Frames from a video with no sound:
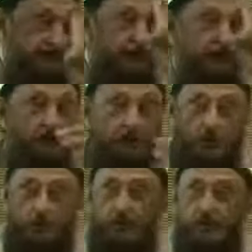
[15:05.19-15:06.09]
This is
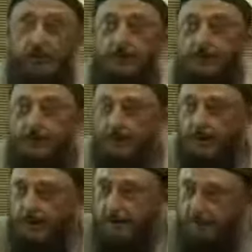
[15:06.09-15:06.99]
all
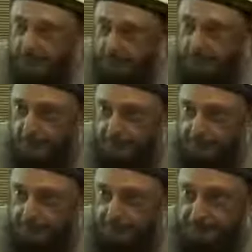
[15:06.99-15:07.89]
that I
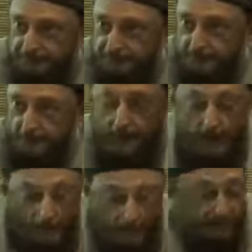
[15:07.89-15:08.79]
ask.
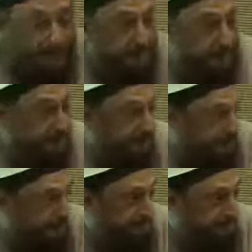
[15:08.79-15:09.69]
Ask
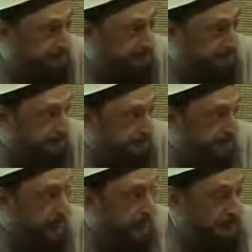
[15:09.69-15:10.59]
for it,
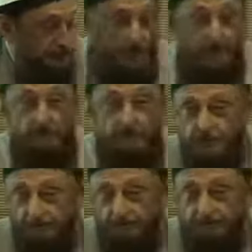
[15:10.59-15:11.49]
for
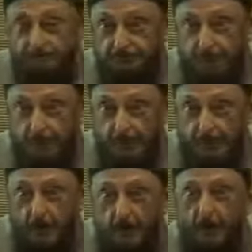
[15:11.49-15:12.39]
knowledge.
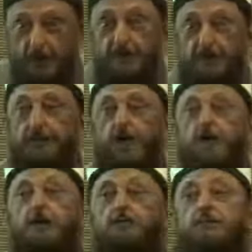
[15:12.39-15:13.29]
And
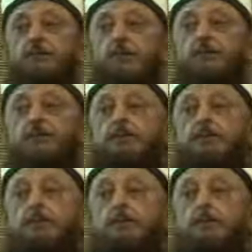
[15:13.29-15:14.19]
that knowledge would
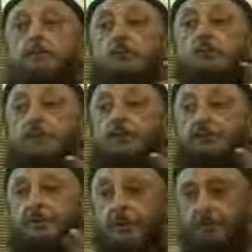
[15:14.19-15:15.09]
come to you
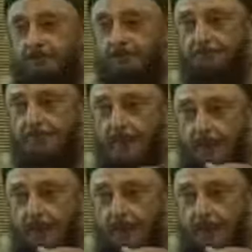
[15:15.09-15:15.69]
with insight.